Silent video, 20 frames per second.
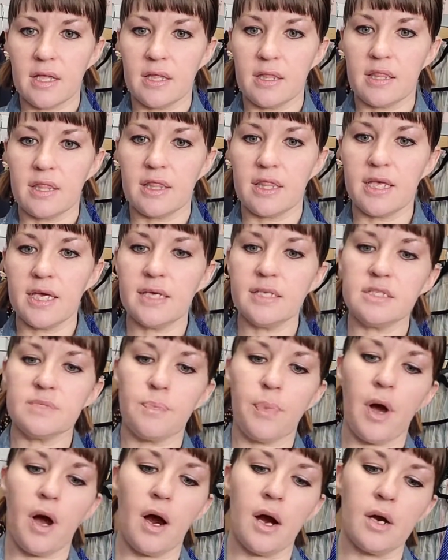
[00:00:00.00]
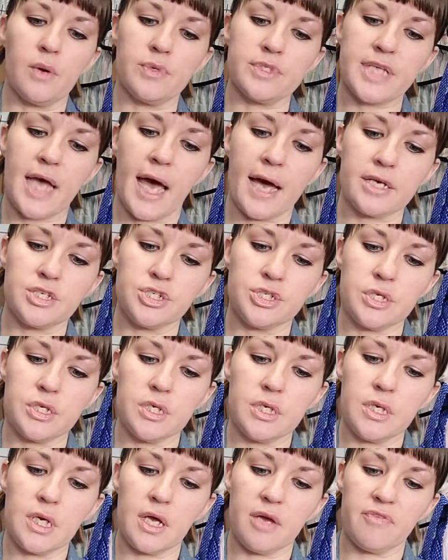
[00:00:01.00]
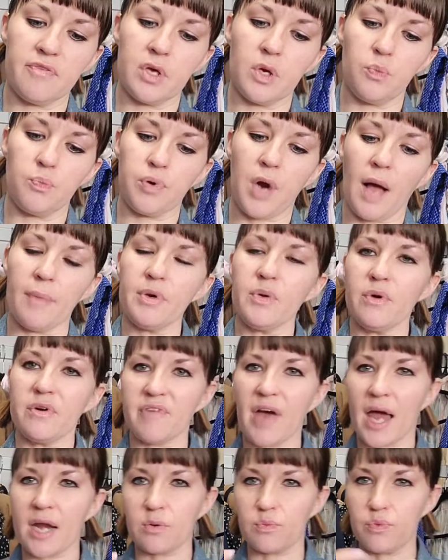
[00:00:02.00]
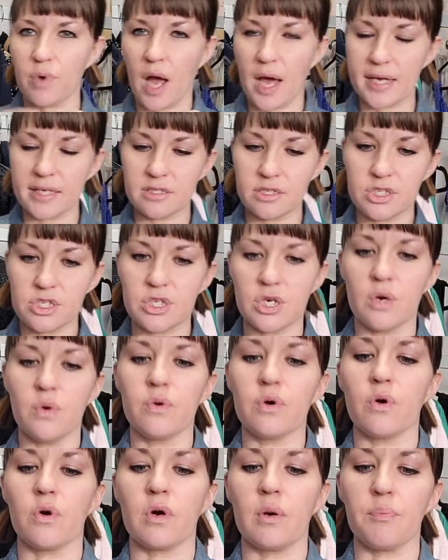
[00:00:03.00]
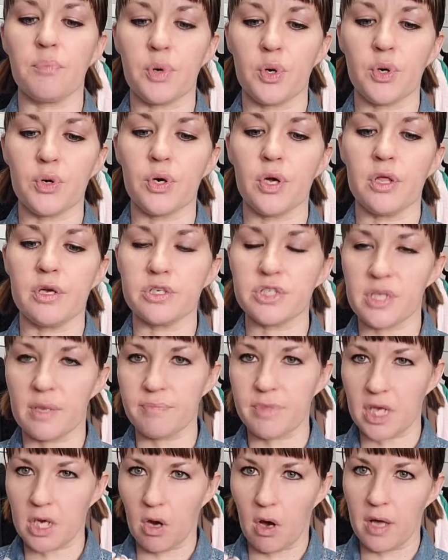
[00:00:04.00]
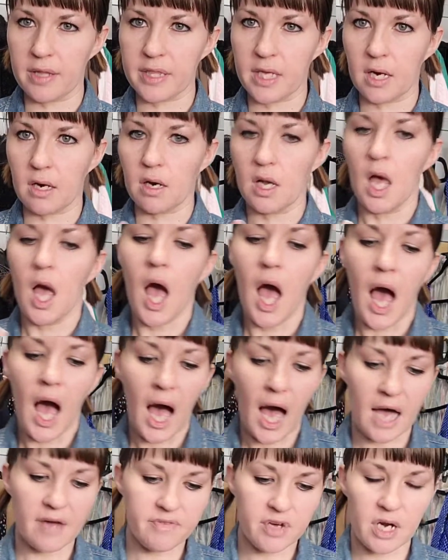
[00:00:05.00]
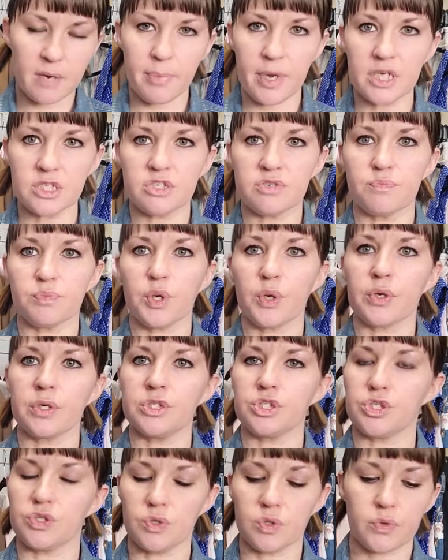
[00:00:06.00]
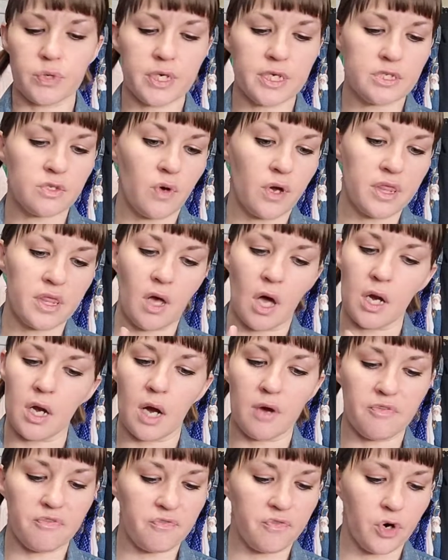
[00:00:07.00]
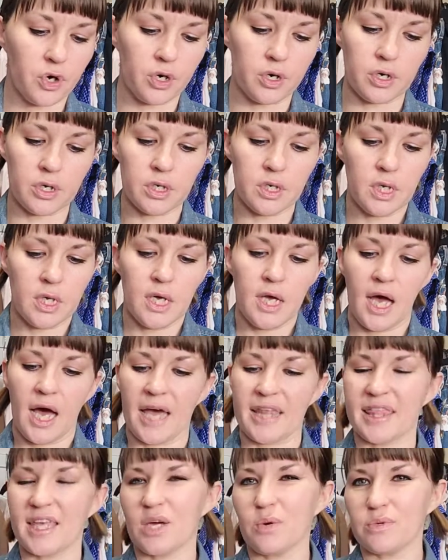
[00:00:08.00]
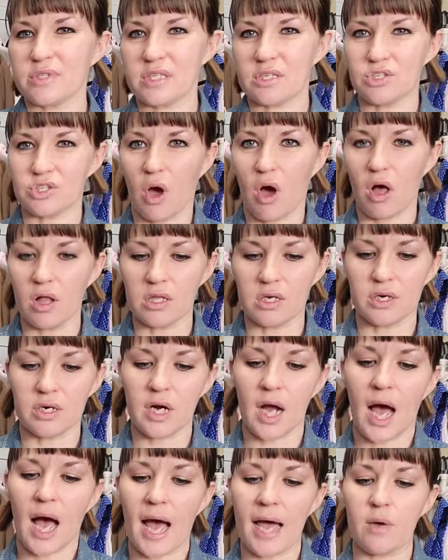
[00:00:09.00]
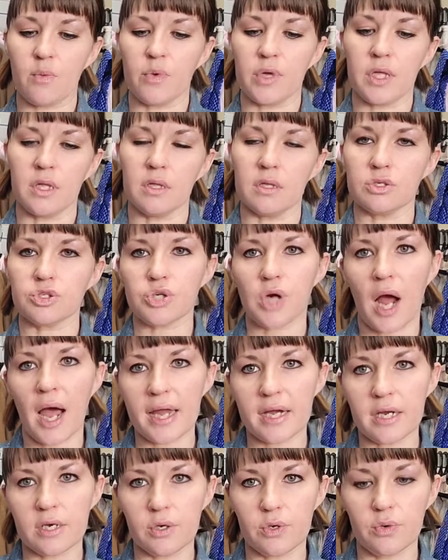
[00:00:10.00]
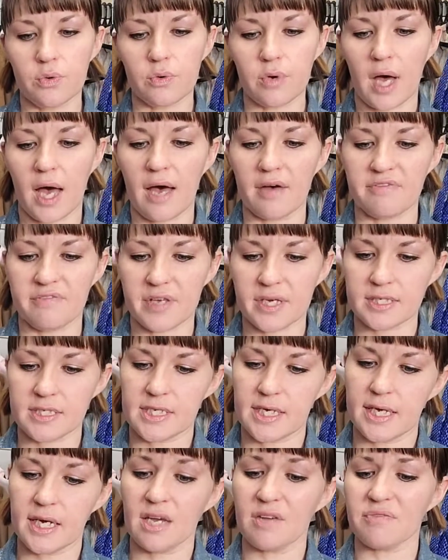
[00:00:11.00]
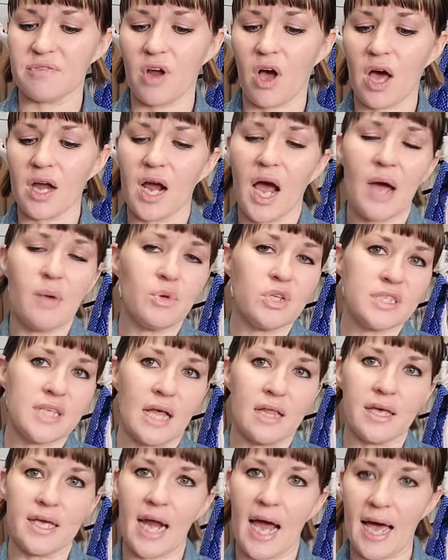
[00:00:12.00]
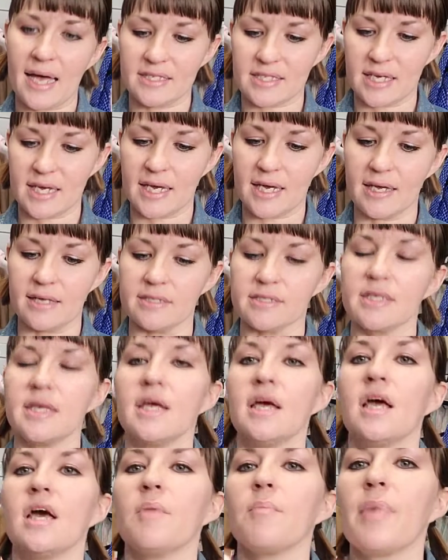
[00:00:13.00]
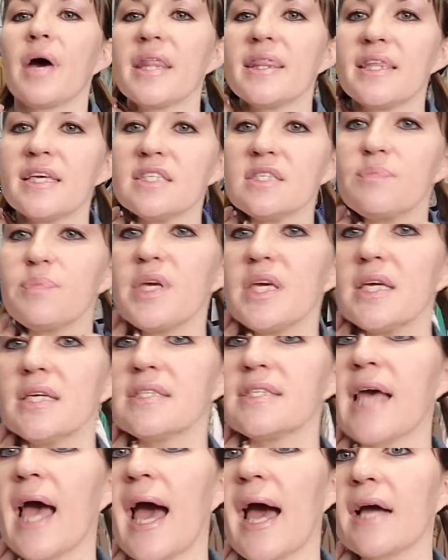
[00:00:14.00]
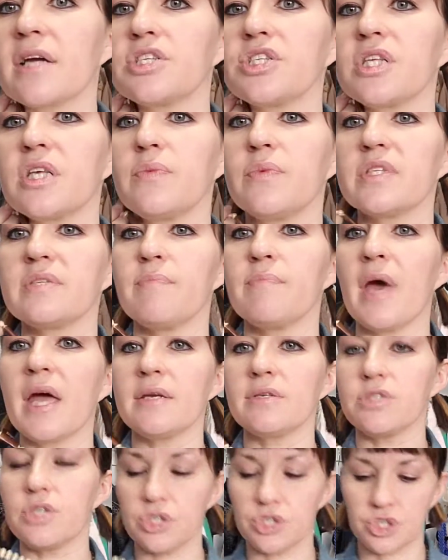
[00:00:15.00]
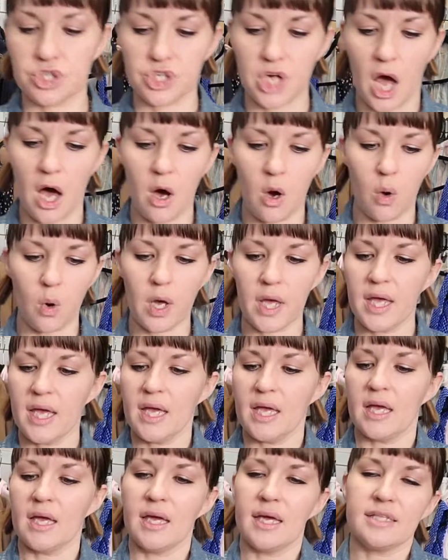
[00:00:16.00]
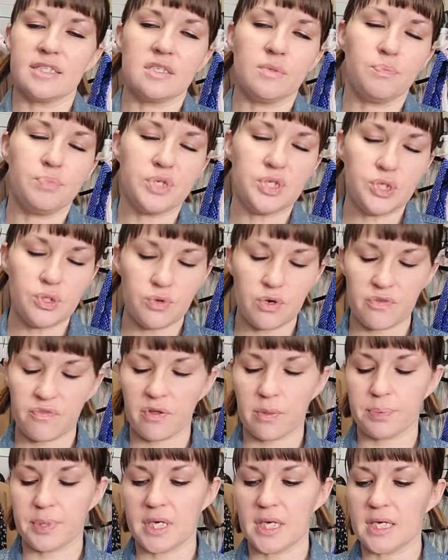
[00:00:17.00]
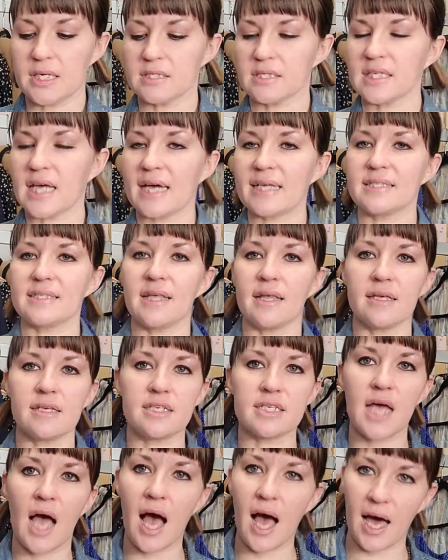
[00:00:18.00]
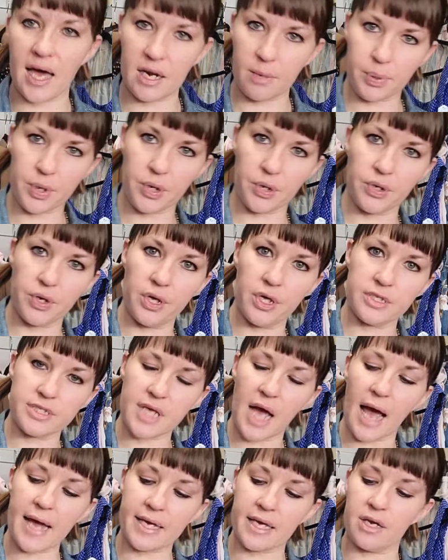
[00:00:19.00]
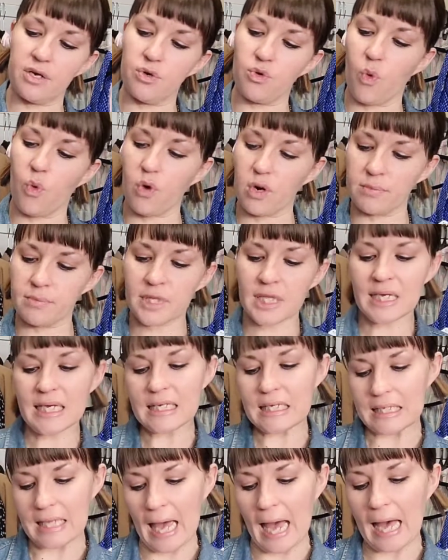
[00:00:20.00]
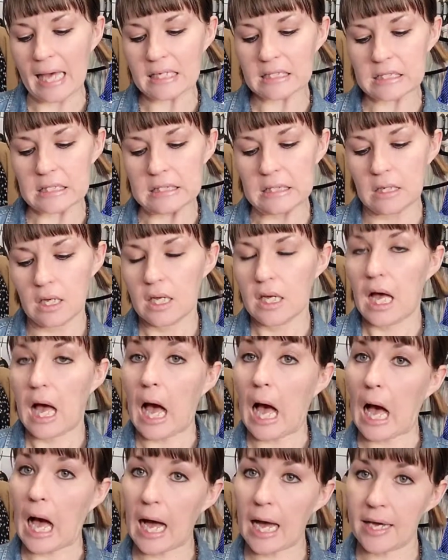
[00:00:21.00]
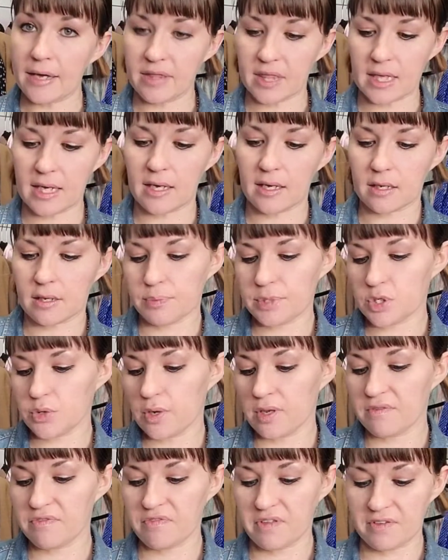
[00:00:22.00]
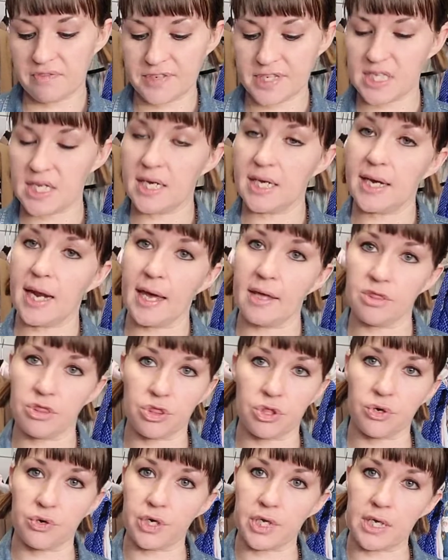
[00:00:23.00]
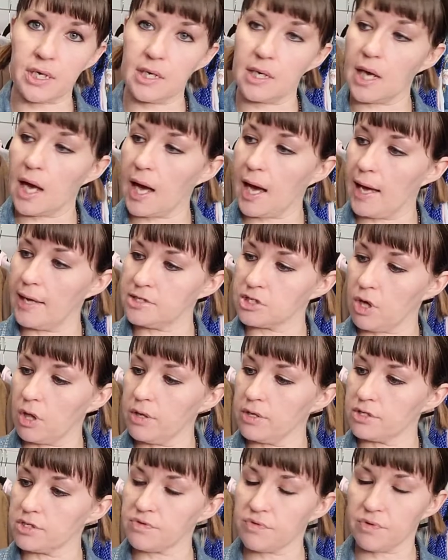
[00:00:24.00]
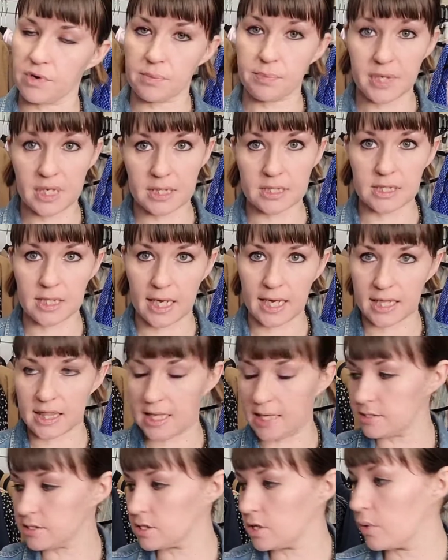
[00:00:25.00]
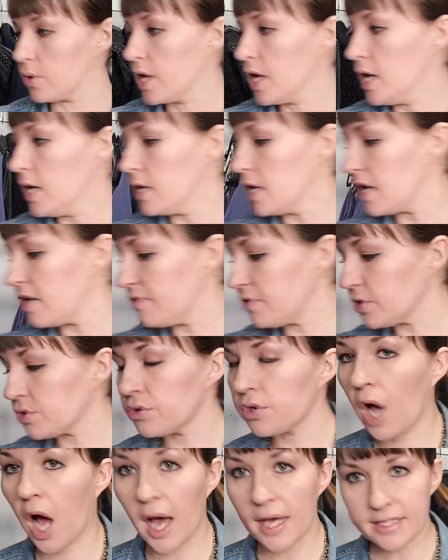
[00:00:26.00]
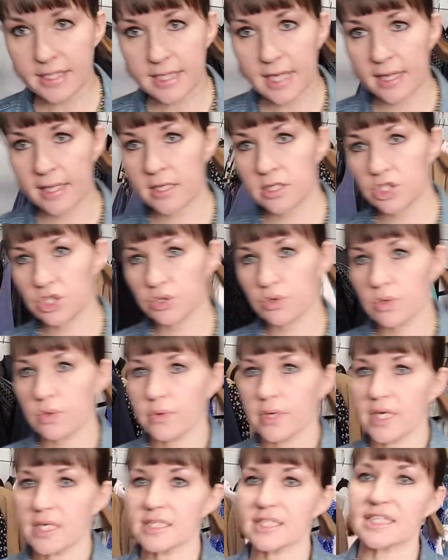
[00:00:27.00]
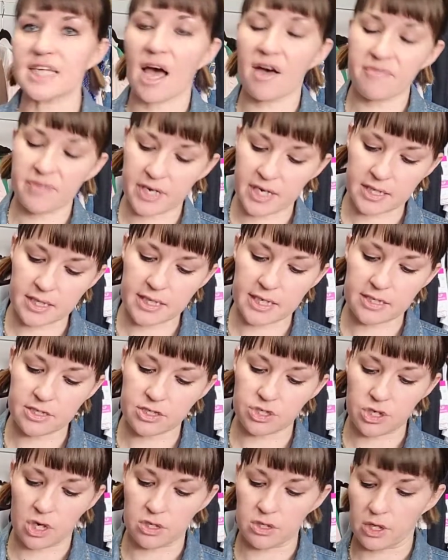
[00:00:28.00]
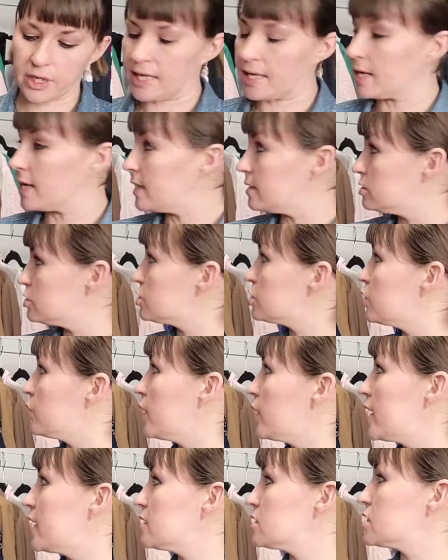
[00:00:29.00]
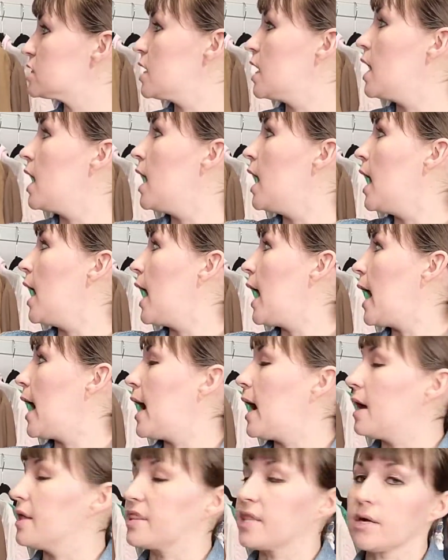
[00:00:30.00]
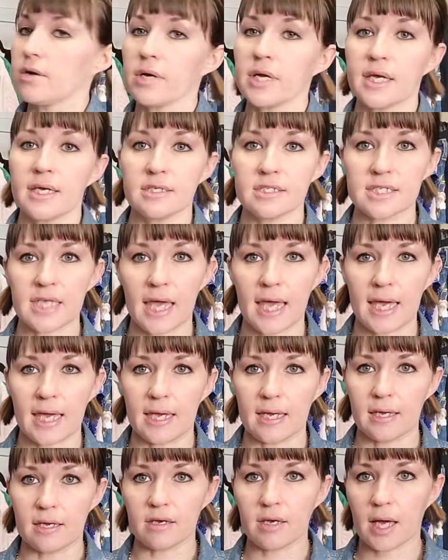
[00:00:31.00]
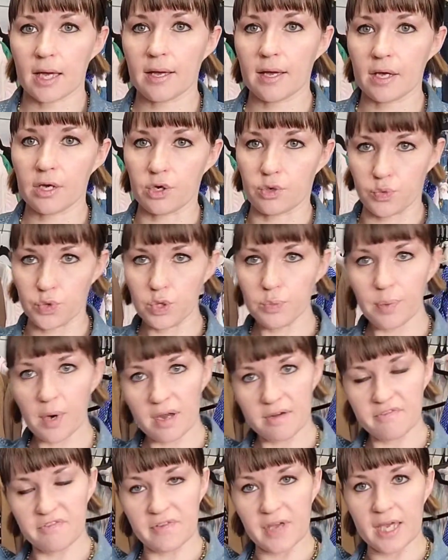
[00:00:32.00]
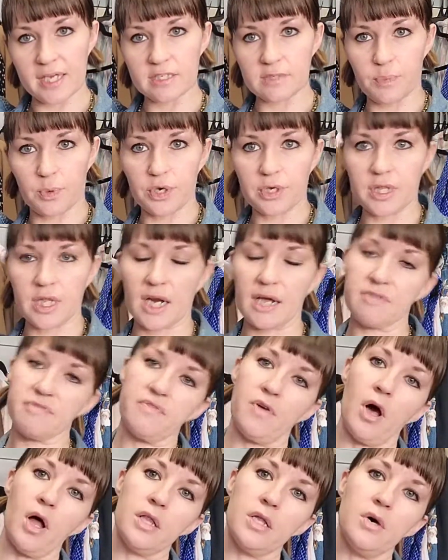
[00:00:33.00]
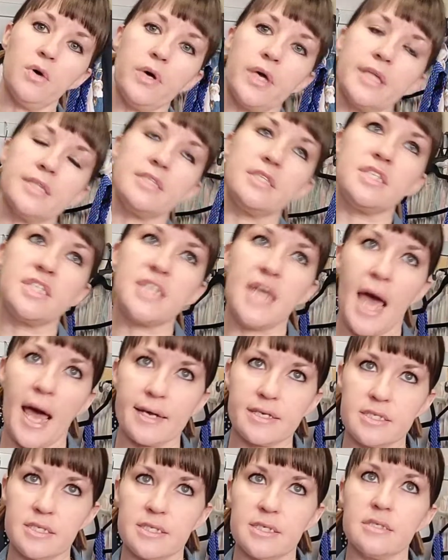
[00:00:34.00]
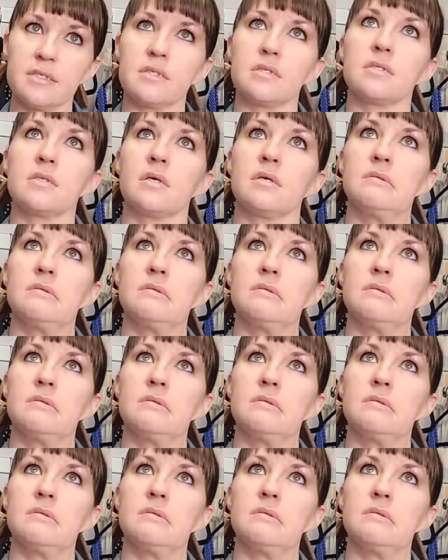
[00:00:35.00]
this part was actually, if it probably would have had a rhinestone or a pearl or something on there. I've got a bunch of broken jewelry, so I thought I think it was $1, I will try to fix it. If not, I will sell it as is. But this piece actually was meant to show. It's a beautiful piece. I sell a ton of pearls. I can normally get, I think, between $15 and $30 for a piece like this. So if you're not selling jewelry, definitely start looking into it. There is a group on Facebook that I follow. It's Texas